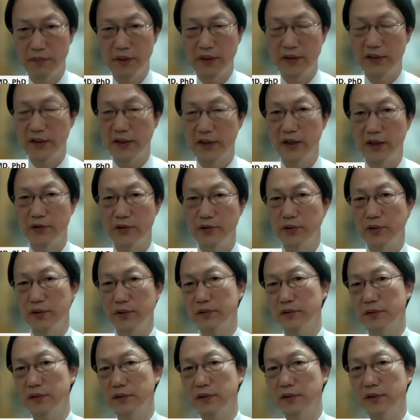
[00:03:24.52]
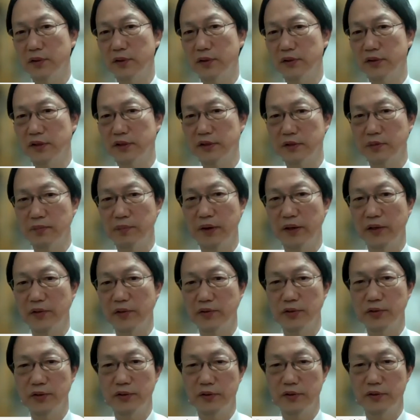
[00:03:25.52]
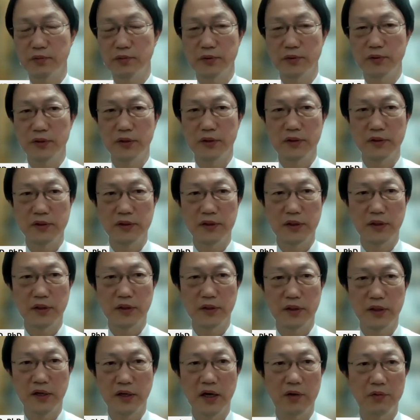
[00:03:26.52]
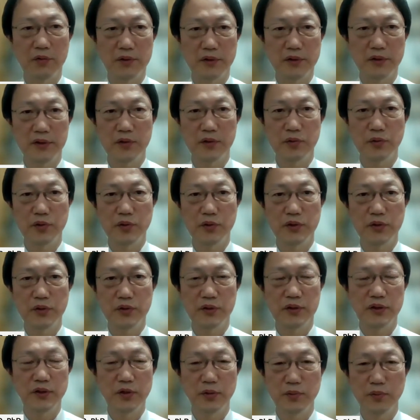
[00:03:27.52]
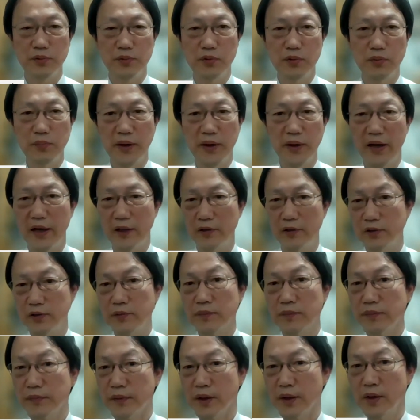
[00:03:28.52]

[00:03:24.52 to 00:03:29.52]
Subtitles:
medication. Just as mentioned, just currently we use a new pro patch.